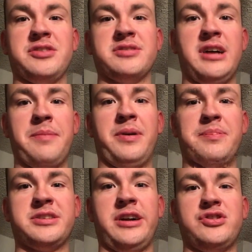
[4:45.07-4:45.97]
I use an
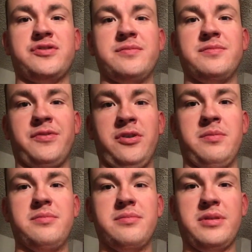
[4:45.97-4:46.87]
iPod Touch
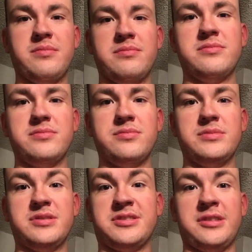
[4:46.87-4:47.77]
for
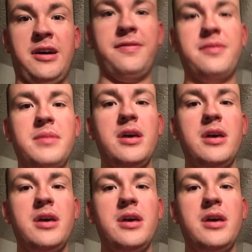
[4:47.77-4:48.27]
stuff,